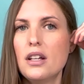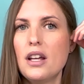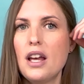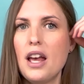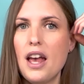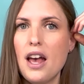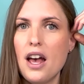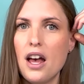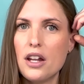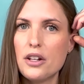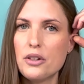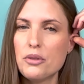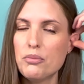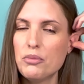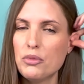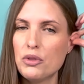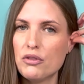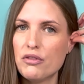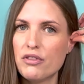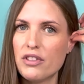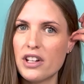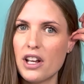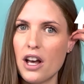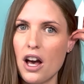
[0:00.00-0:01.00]
and
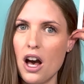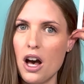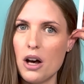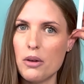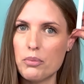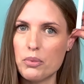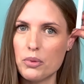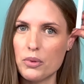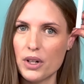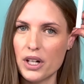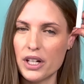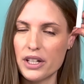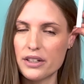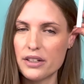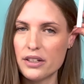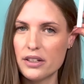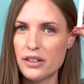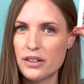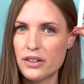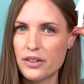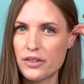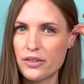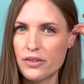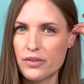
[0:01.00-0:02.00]
moving upward.
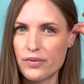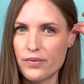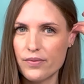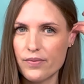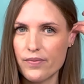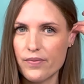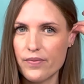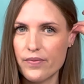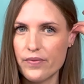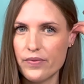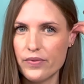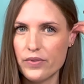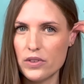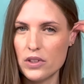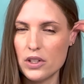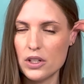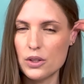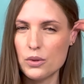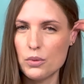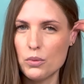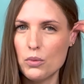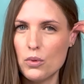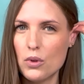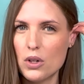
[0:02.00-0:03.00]

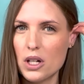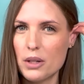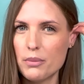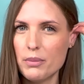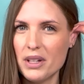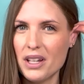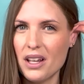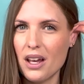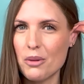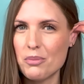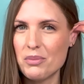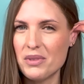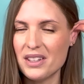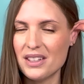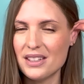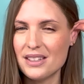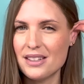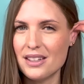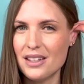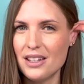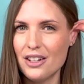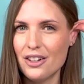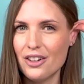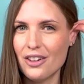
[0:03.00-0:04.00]
Just warming up
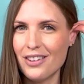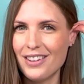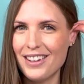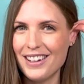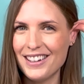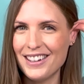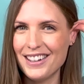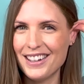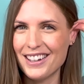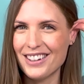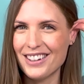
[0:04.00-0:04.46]
this ear, getting it